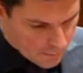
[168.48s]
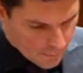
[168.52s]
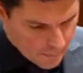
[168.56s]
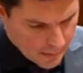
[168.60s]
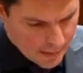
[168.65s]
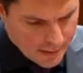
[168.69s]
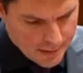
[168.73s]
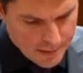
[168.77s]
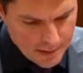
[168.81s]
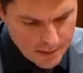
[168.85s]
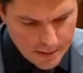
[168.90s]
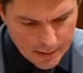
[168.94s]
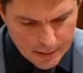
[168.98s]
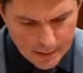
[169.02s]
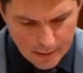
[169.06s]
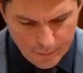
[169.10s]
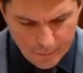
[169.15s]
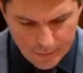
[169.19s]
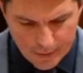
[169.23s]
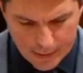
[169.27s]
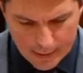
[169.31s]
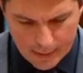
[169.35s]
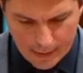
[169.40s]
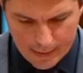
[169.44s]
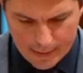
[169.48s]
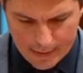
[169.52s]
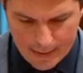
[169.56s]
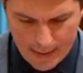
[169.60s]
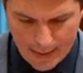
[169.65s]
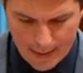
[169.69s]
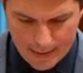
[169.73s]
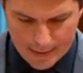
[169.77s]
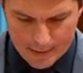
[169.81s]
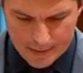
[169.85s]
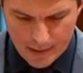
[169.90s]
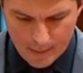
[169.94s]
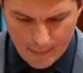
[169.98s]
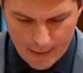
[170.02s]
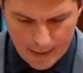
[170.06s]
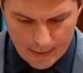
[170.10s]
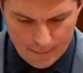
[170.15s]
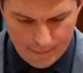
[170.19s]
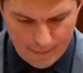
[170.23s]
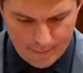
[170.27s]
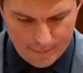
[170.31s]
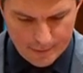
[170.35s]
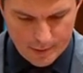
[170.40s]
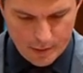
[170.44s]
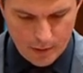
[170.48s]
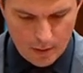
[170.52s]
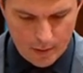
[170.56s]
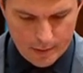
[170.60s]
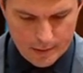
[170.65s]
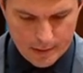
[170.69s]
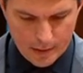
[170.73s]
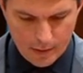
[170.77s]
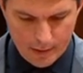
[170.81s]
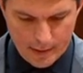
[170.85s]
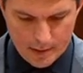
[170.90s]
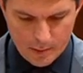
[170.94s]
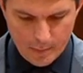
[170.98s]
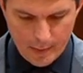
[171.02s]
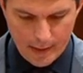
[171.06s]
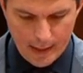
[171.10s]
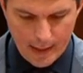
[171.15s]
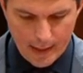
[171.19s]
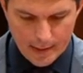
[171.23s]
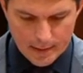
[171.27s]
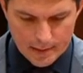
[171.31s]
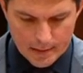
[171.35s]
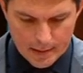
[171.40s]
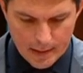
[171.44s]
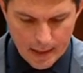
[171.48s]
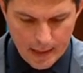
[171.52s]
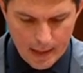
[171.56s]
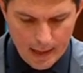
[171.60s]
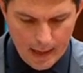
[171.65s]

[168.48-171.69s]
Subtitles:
is to significantly enhance the amount of advertising on SBS